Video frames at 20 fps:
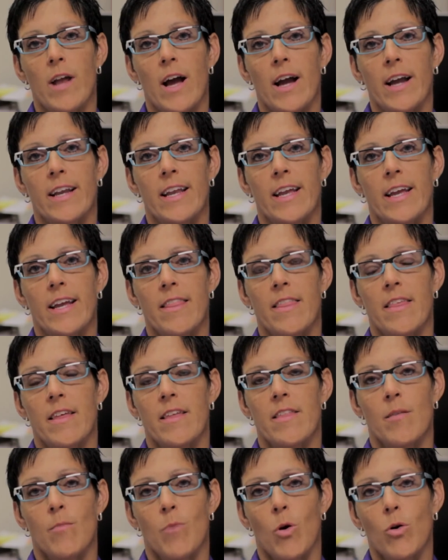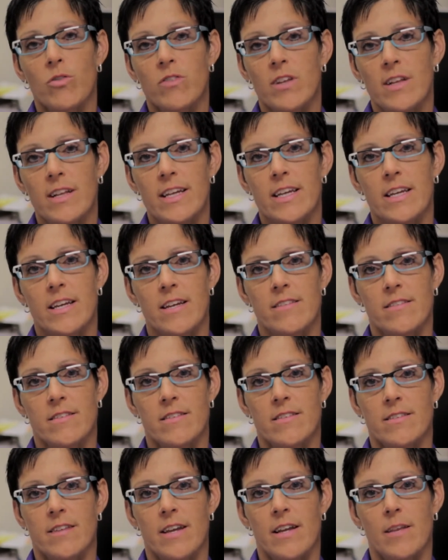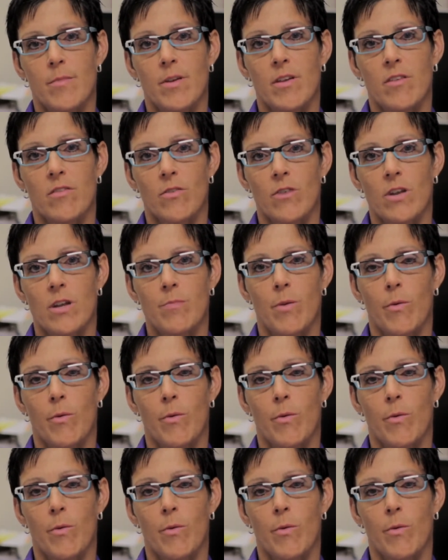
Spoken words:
not going to get the most elite kids in the state of Minnesota,